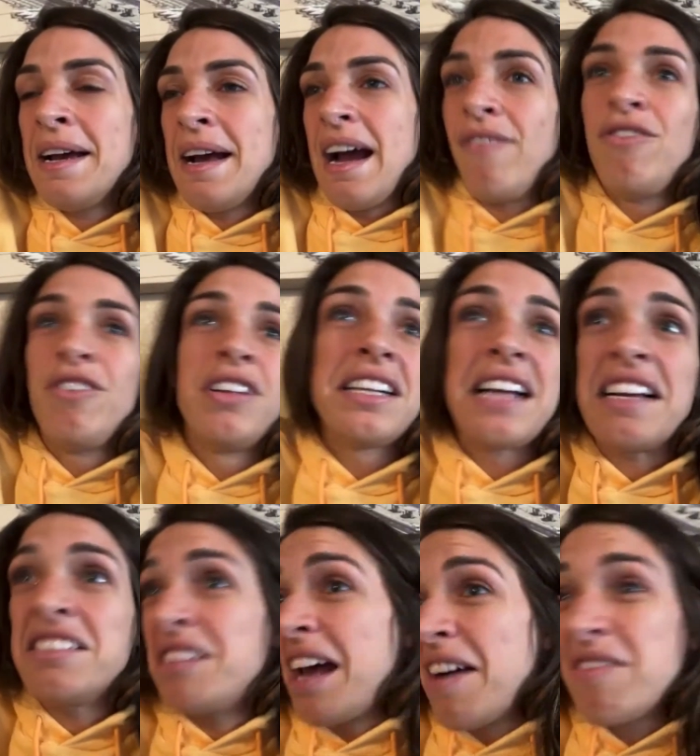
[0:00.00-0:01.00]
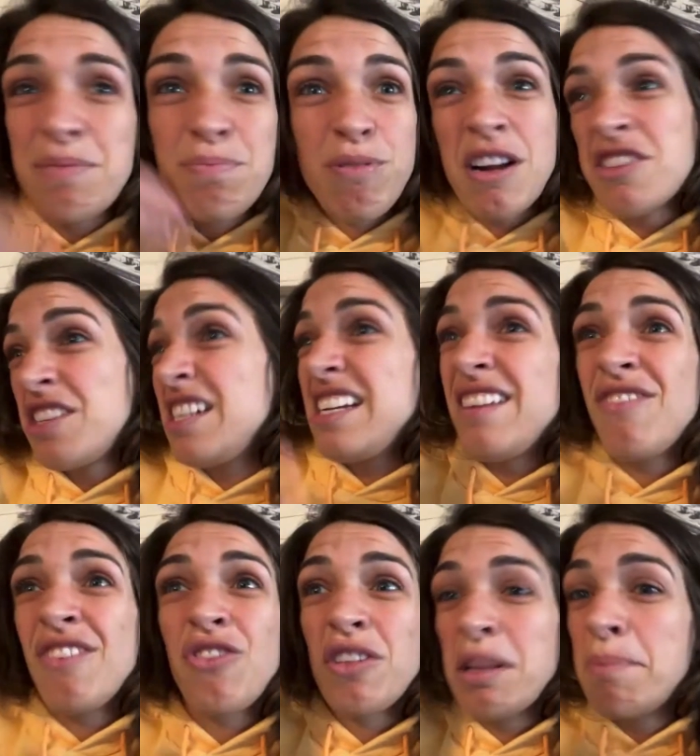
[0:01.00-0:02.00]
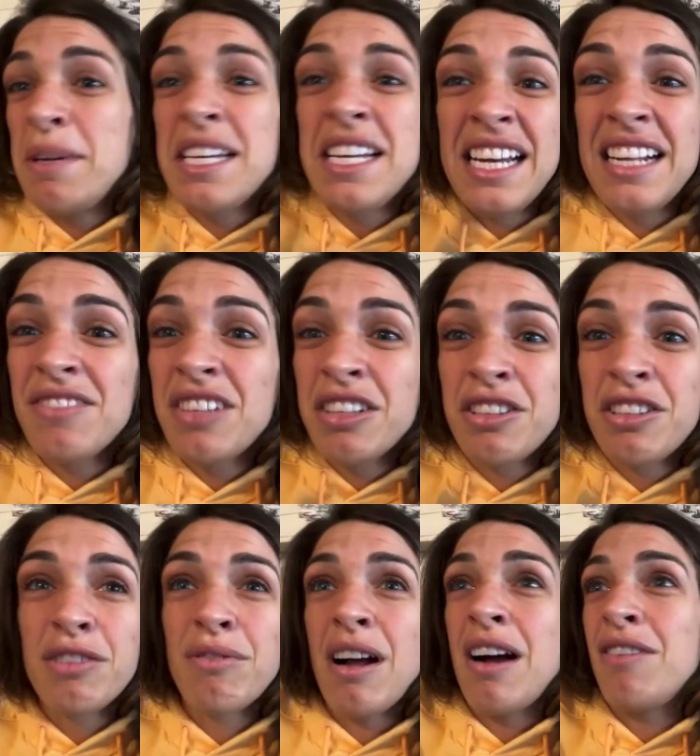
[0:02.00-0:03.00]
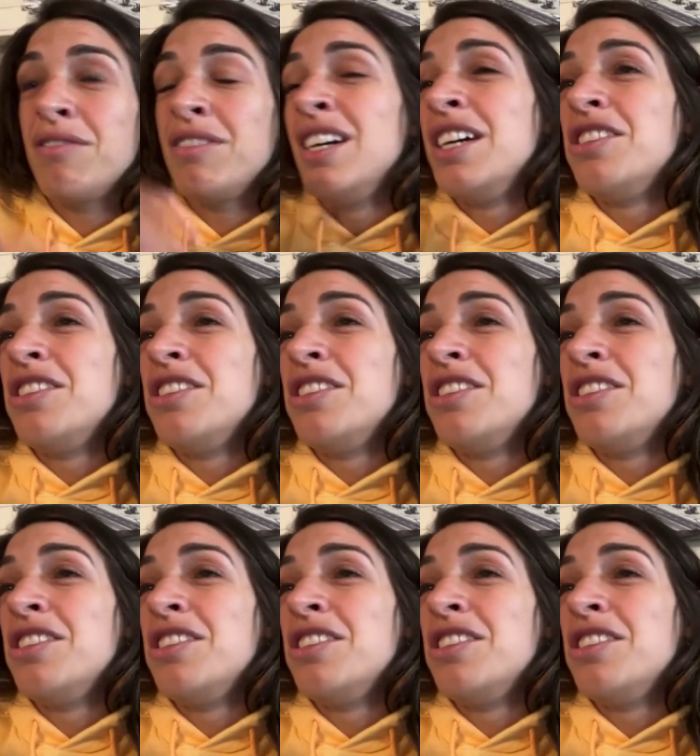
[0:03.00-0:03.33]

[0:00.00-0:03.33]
I feel like I, I was pressing even from the beginning of the third round.